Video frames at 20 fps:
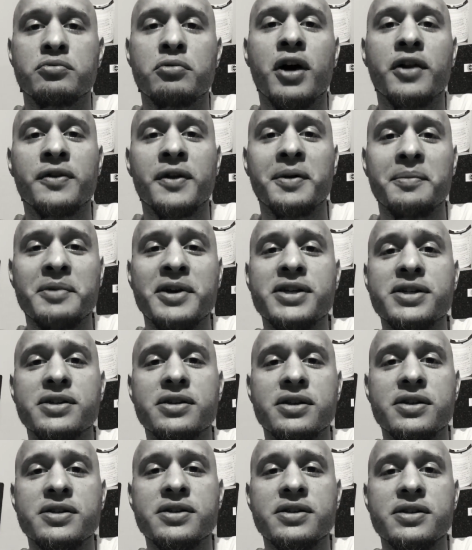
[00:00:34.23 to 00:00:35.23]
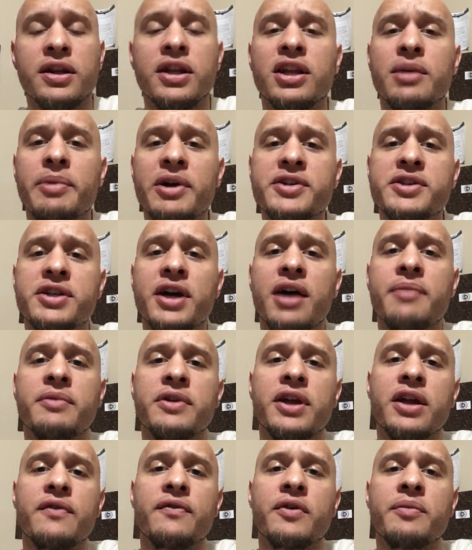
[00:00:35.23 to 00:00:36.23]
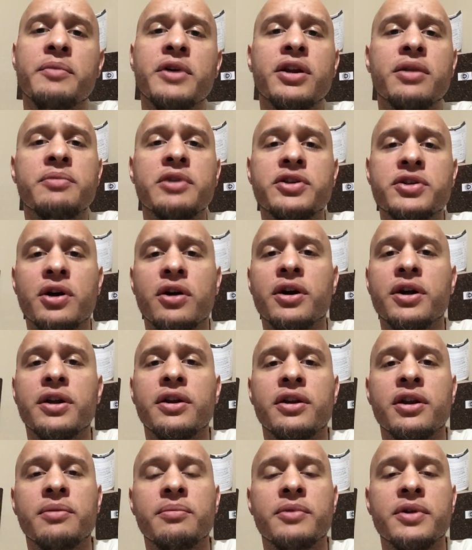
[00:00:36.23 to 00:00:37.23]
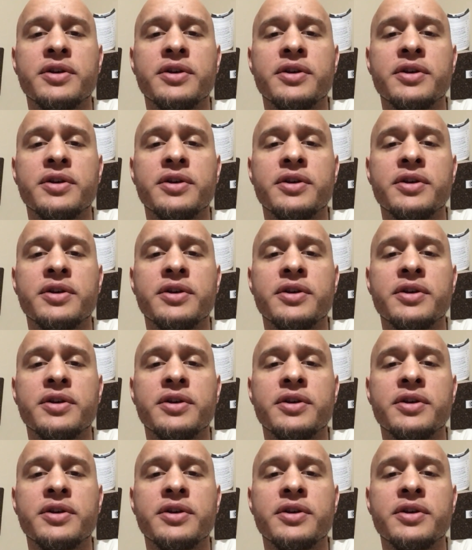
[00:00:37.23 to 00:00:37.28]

run their business, then the best time of day for me to be targeting them